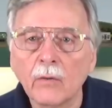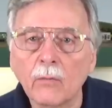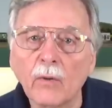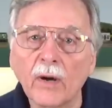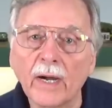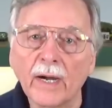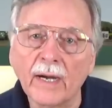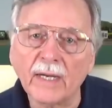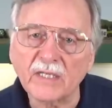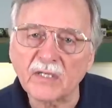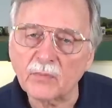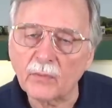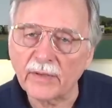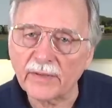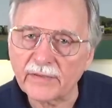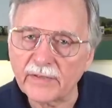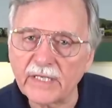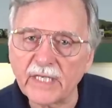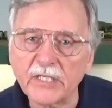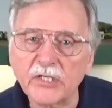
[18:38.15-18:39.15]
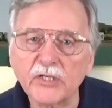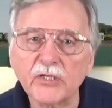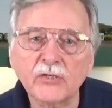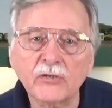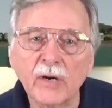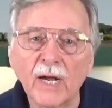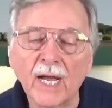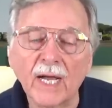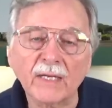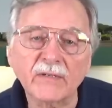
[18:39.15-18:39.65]
Whereas with
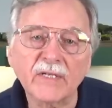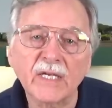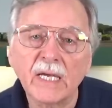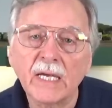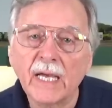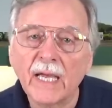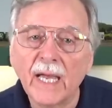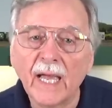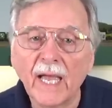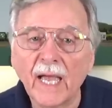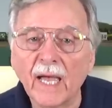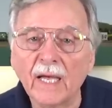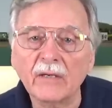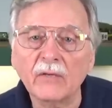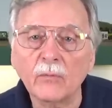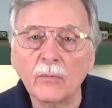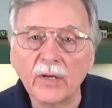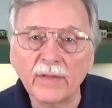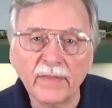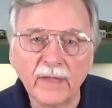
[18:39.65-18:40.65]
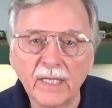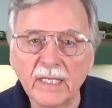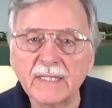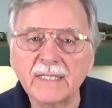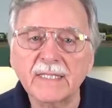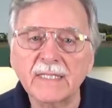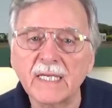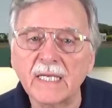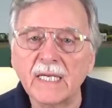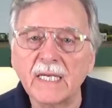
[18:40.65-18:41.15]
Digitrax and with
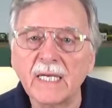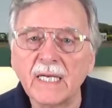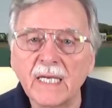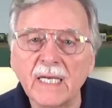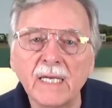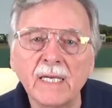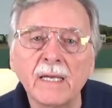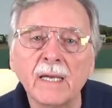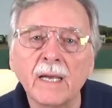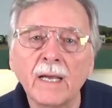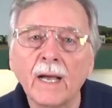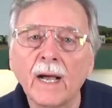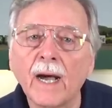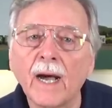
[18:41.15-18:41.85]
NCE,